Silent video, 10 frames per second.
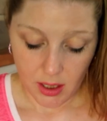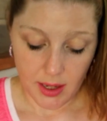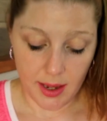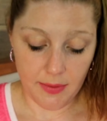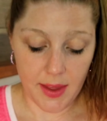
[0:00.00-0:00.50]

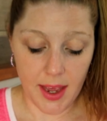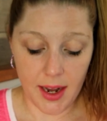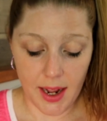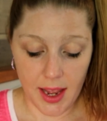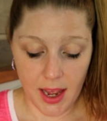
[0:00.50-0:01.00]
And
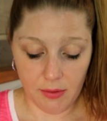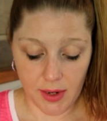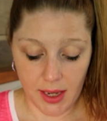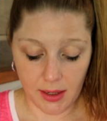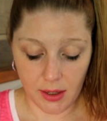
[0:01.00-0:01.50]
then I have
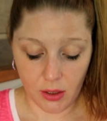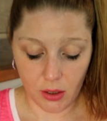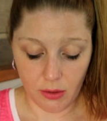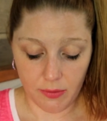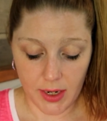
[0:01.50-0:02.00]
a
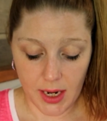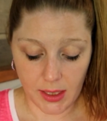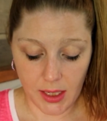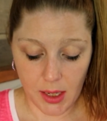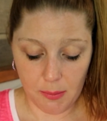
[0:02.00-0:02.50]
little
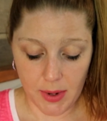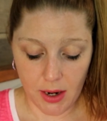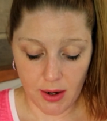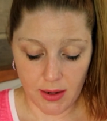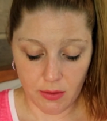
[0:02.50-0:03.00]
vanilla
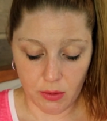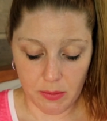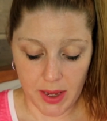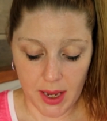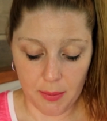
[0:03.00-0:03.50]
berry
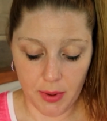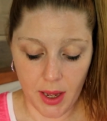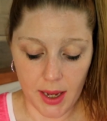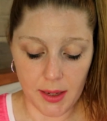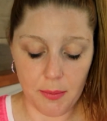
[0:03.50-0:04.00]
sorbet
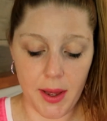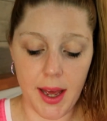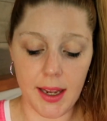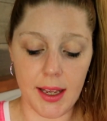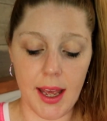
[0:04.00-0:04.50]

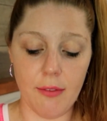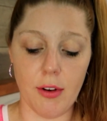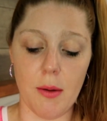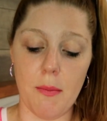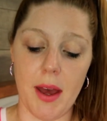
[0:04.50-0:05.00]
PocketBac
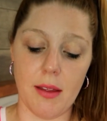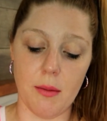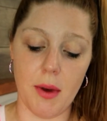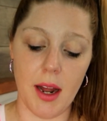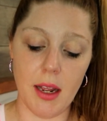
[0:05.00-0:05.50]
from
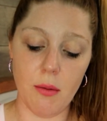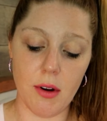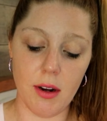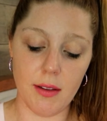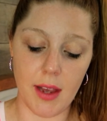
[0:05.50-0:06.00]
Bath & Body
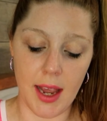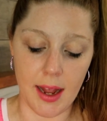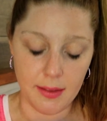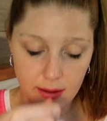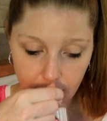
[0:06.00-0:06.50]
Works. I
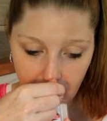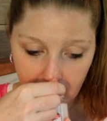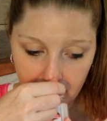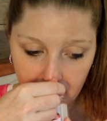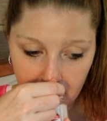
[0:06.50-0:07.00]
had this
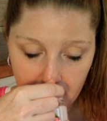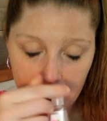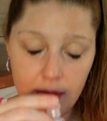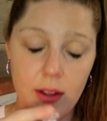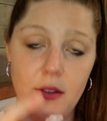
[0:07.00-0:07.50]
forever.
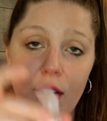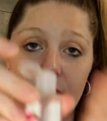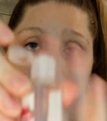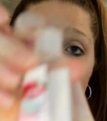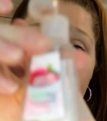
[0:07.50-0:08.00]
As you
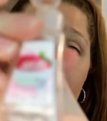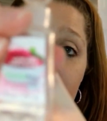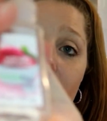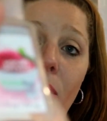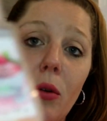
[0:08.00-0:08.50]
can tell, it's
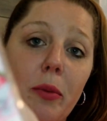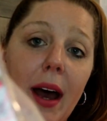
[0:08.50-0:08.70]
the old